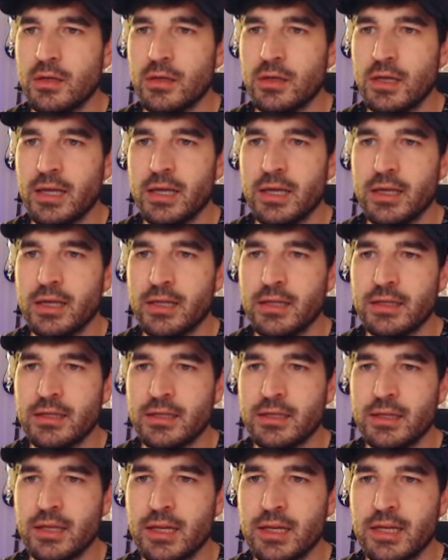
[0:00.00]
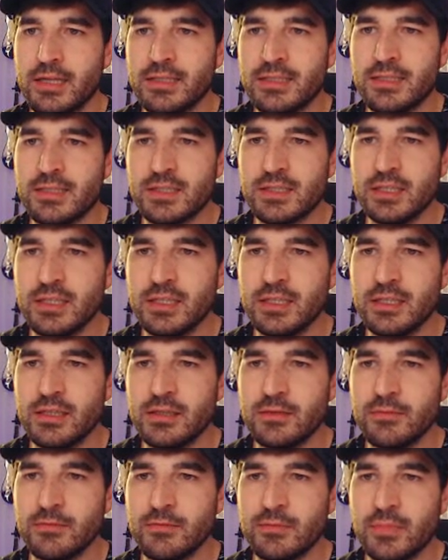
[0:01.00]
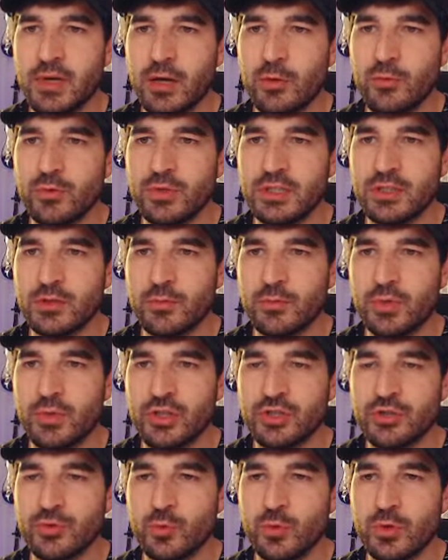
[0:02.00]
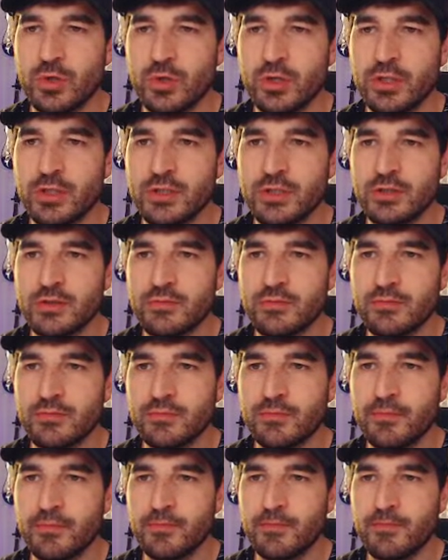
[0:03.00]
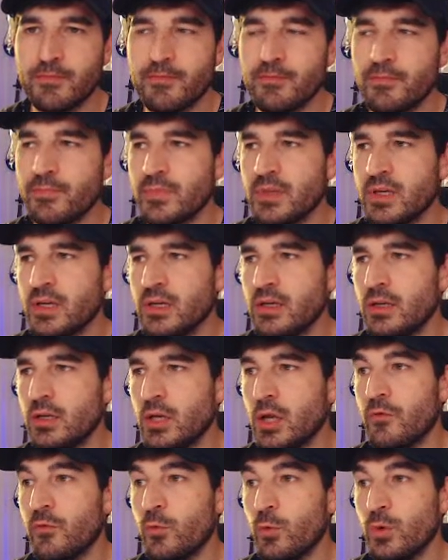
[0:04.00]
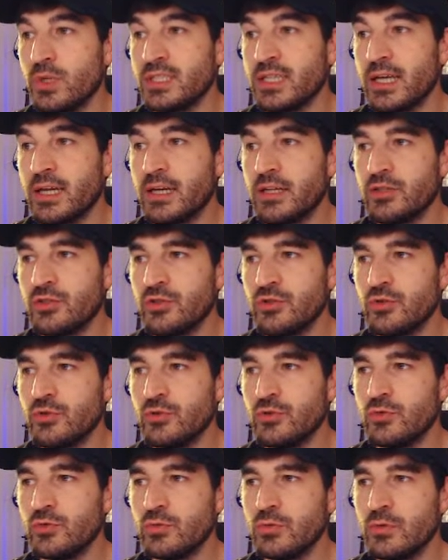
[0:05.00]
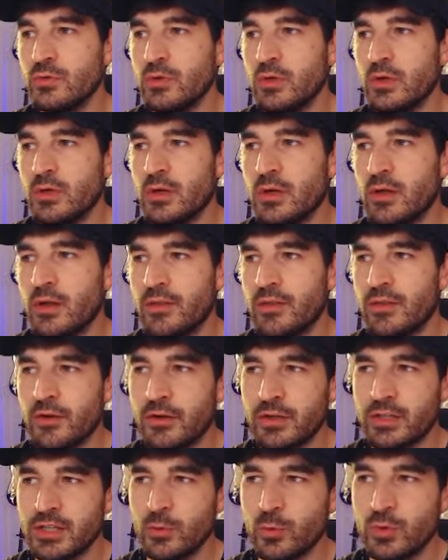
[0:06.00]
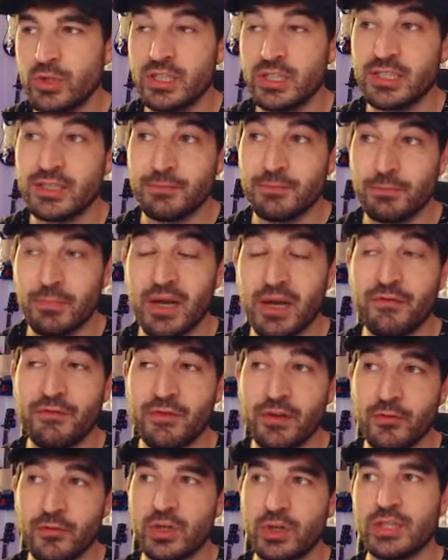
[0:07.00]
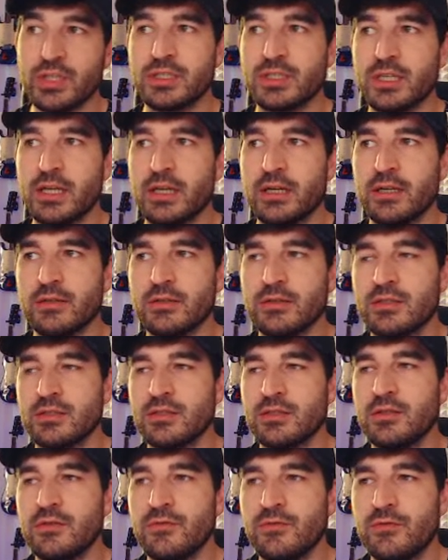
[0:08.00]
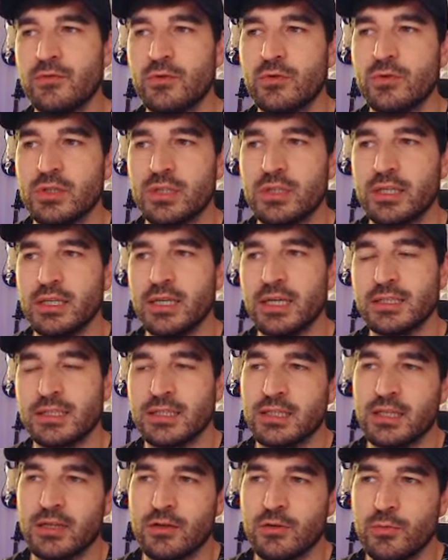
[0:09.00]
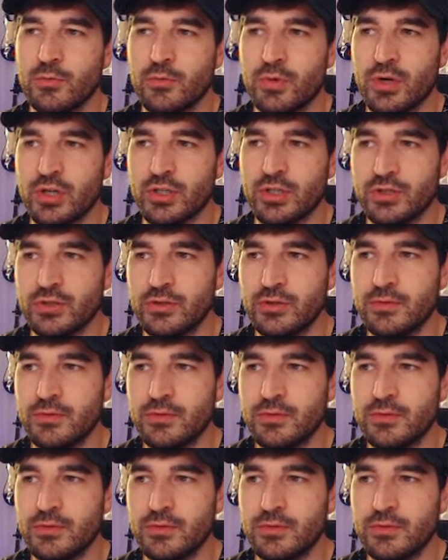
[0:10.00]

And let's see how this compression works. If we set it to 30, which is my favorite settings for the SSL compressor.